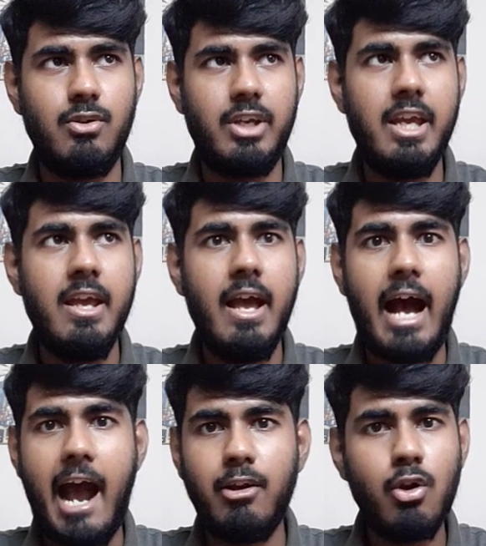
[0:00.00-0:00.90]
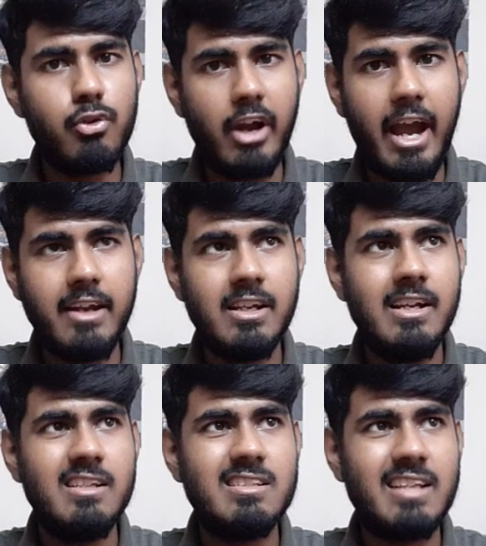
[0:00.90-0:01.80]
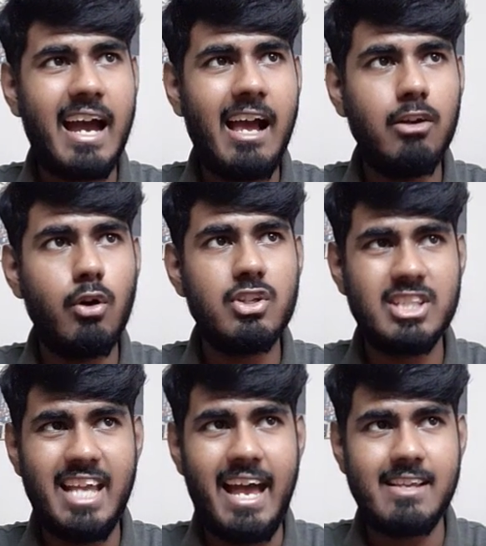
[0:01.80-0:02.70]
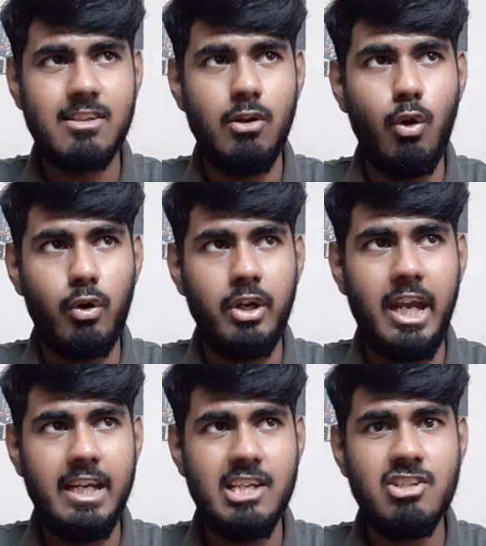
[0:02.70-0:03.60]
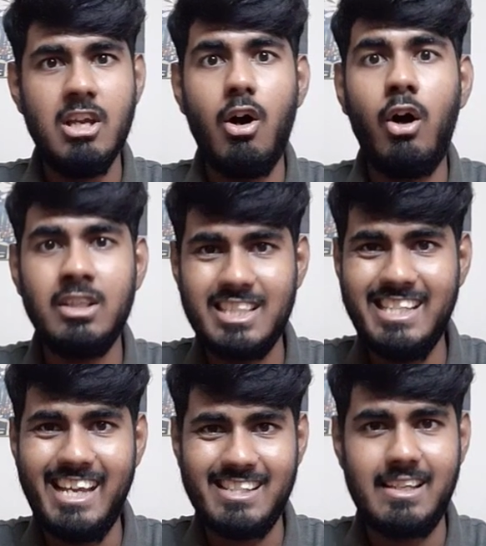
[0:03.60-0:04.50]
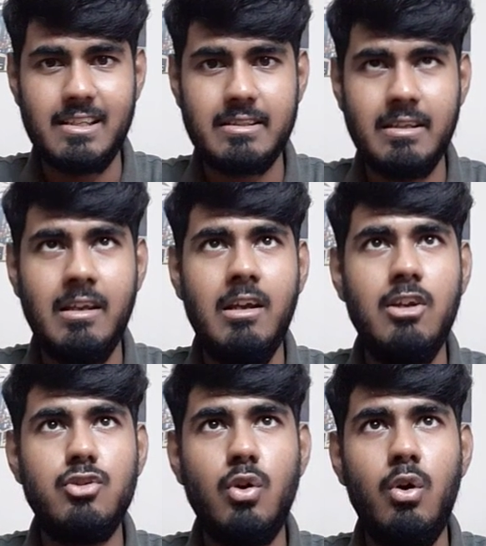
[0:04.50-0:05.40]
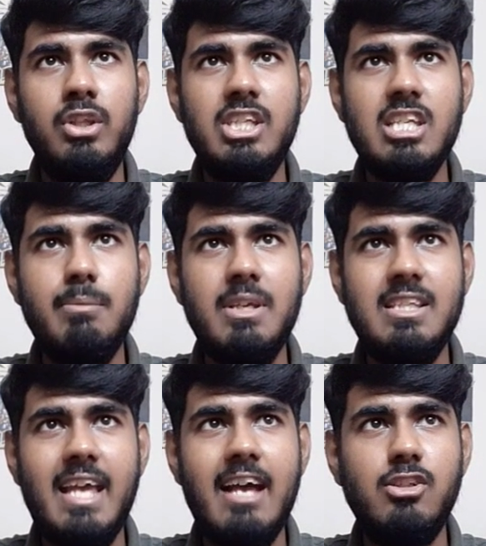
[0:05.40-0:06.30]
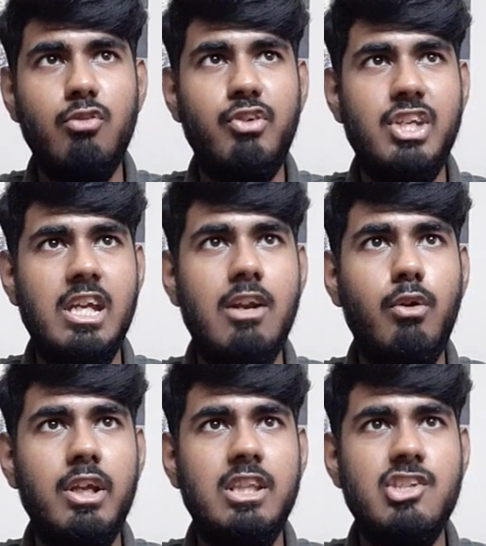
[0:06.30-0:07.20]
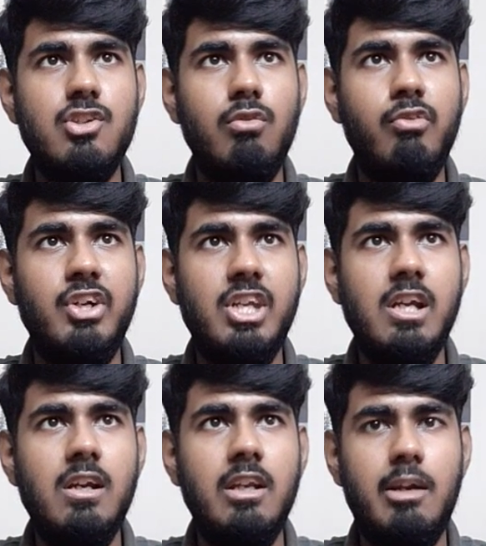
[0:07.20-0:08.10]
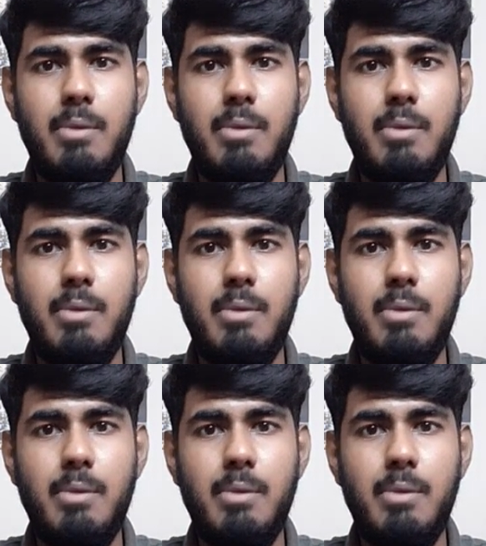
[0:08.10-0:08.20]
okay? I don't write style.sass. Look, it is on CSS. So this is my SASS over here. Look at this over here. Let